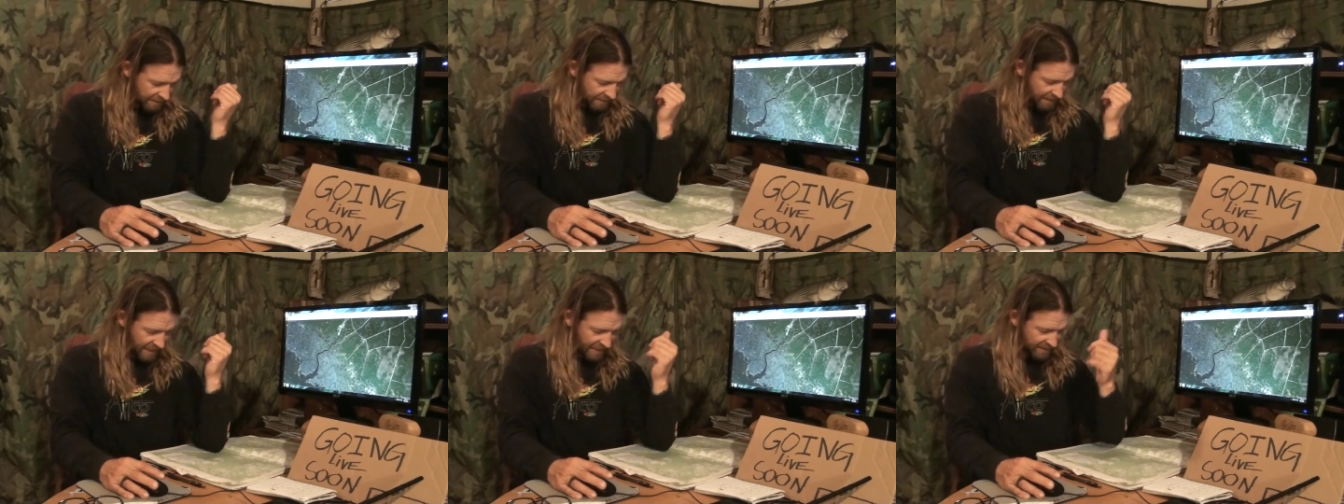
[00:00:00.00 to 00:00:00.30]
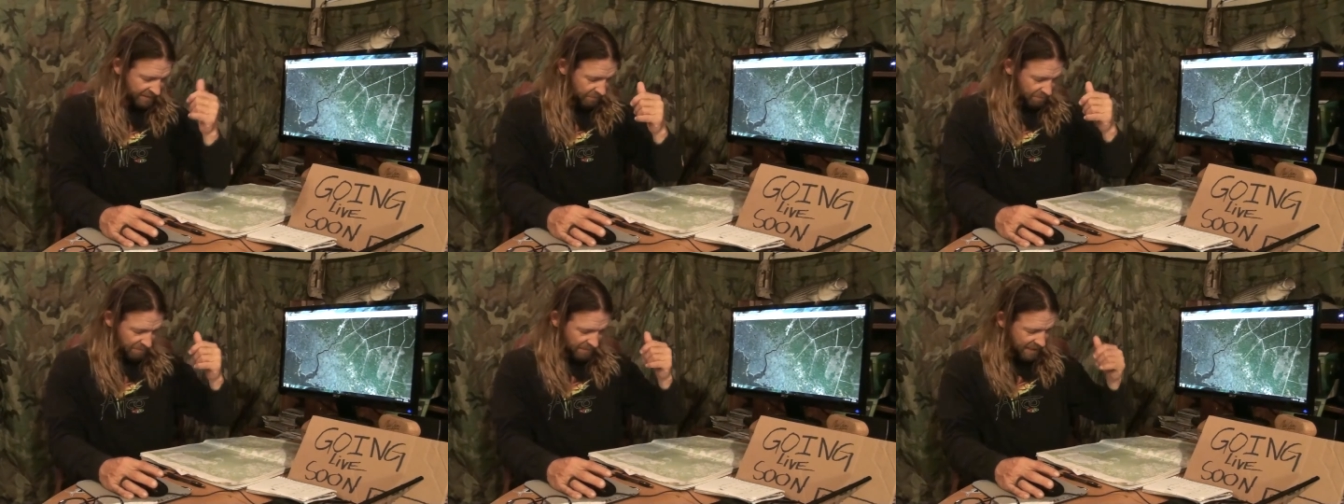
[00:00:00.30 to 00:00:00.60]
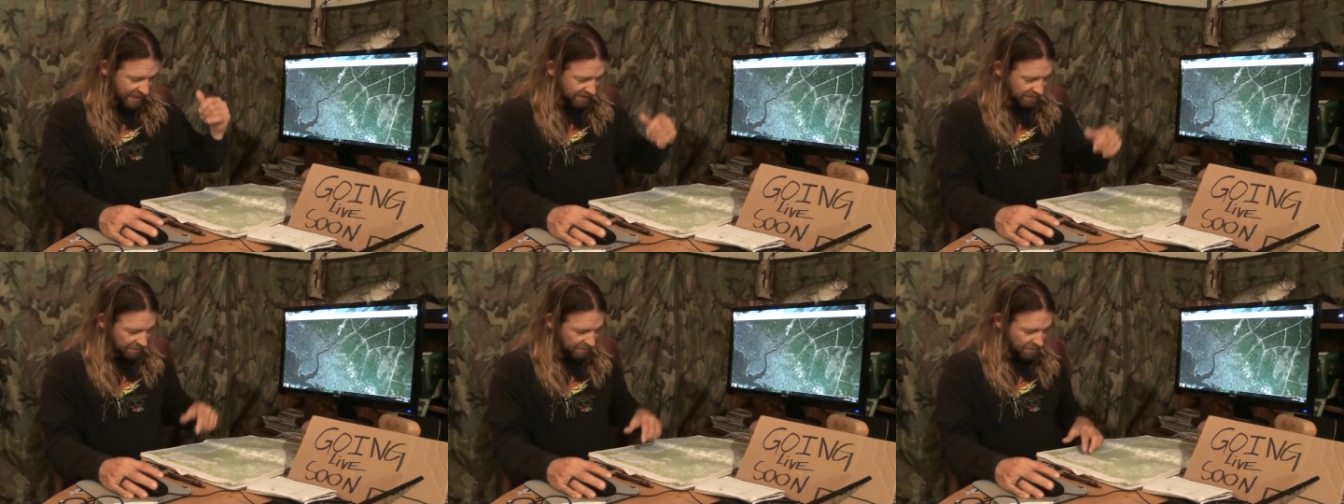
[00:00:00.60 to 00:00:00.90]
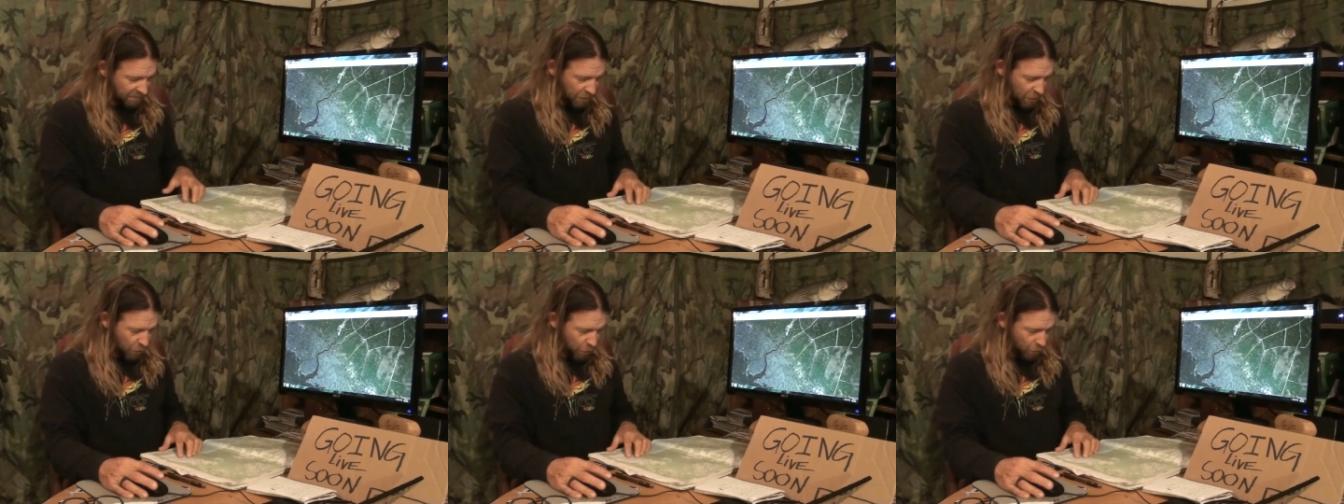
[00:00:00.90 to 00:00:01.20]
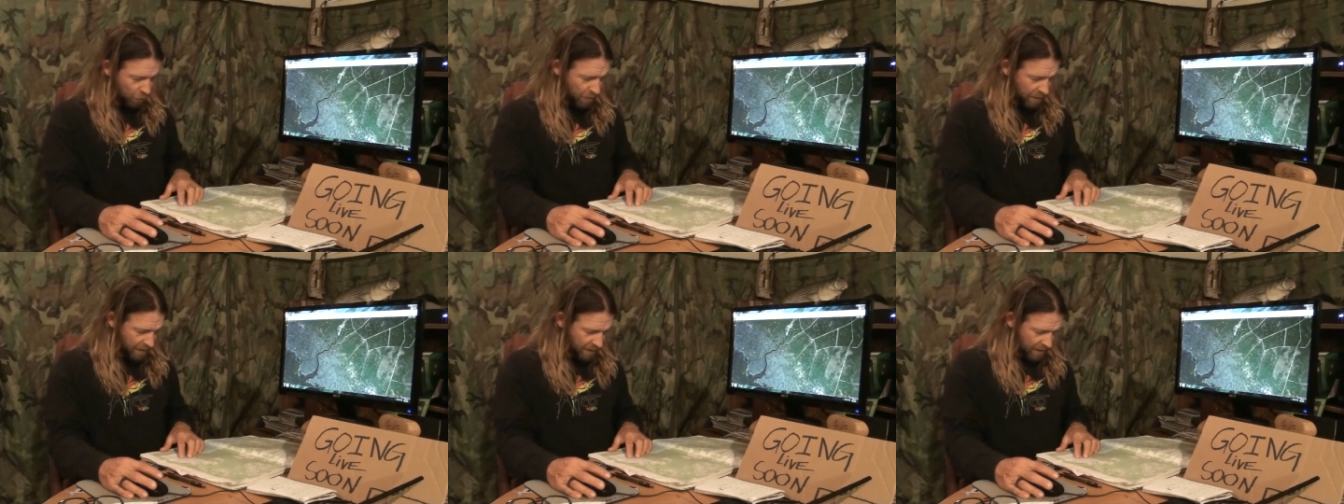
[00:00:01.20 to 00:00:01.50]
got some
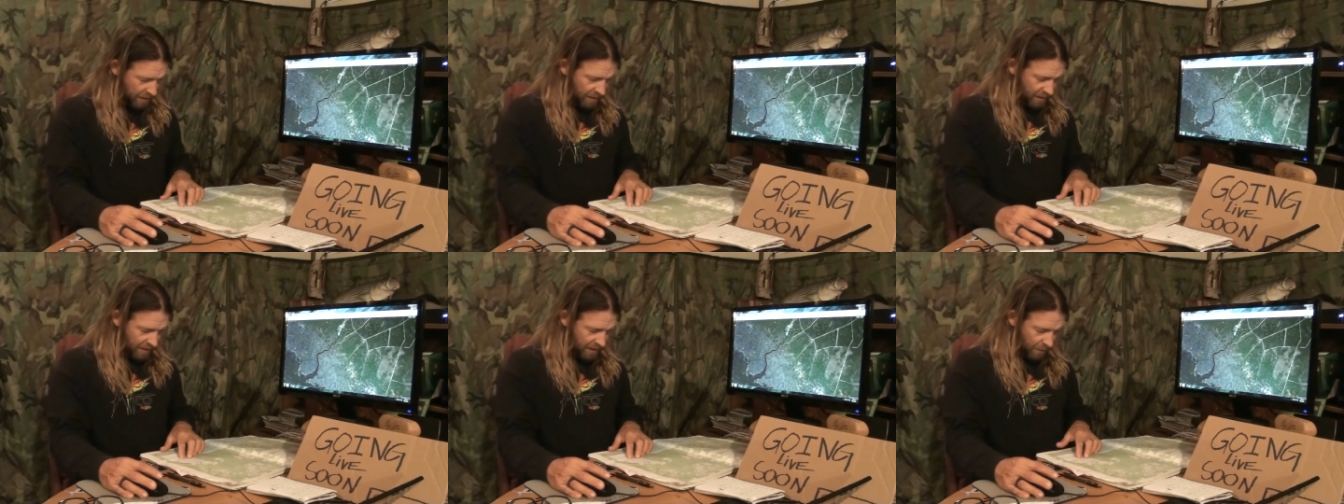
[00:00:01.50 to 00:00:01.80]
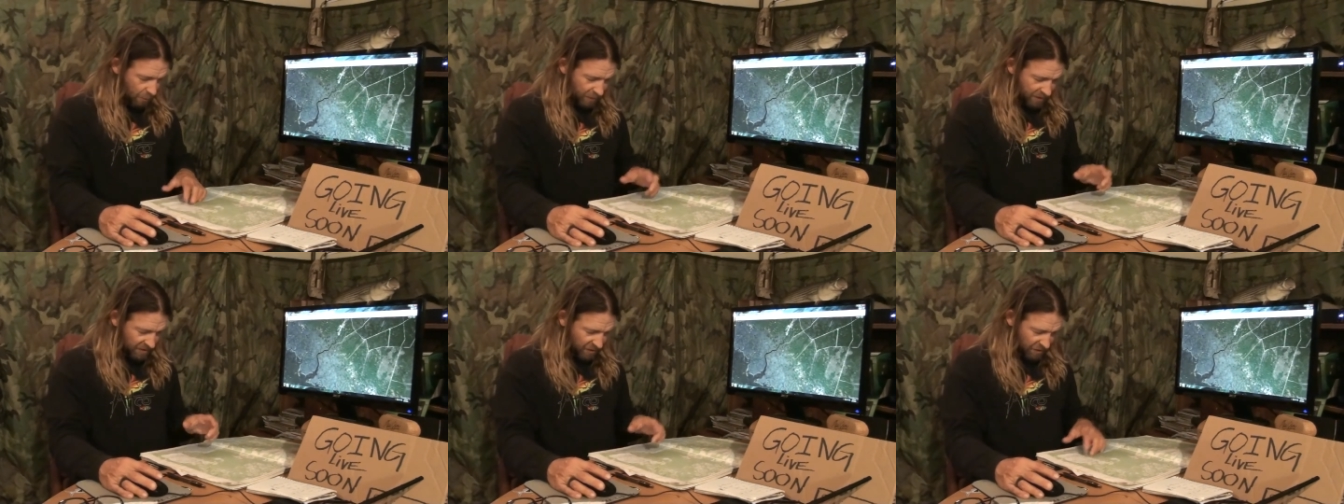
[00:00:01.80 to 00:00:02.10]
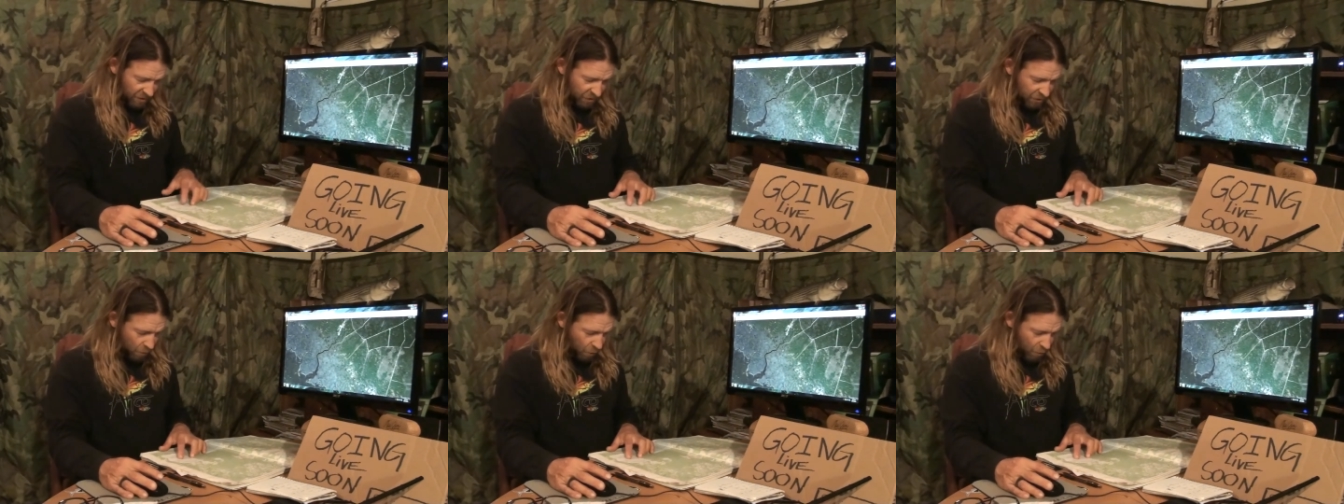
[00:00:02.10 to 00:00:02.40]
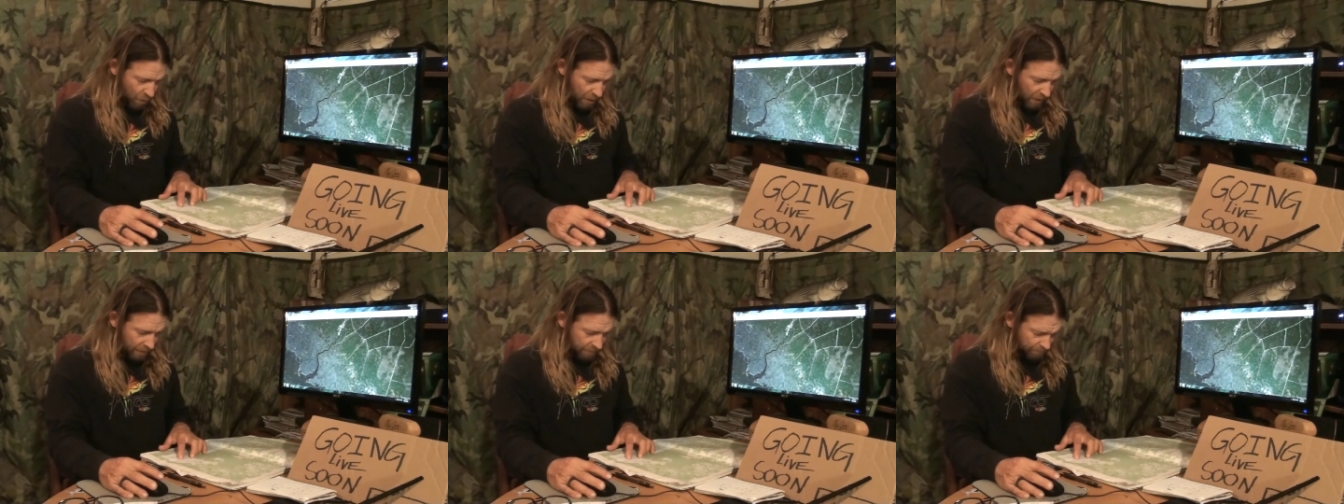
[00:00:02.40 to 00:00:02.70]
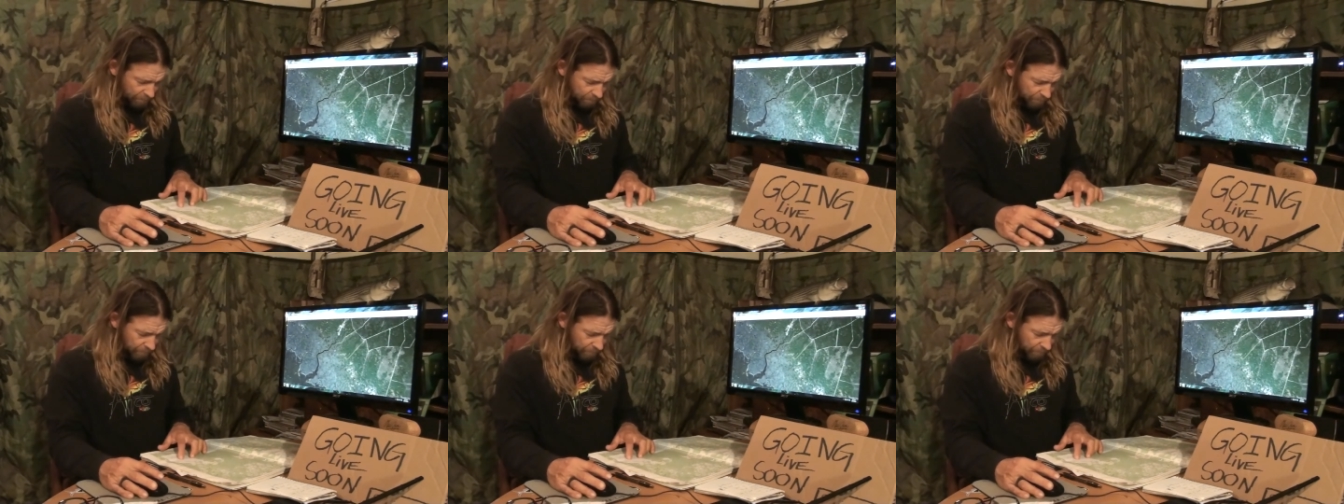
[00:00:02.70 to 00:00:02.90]
food. I went to the store,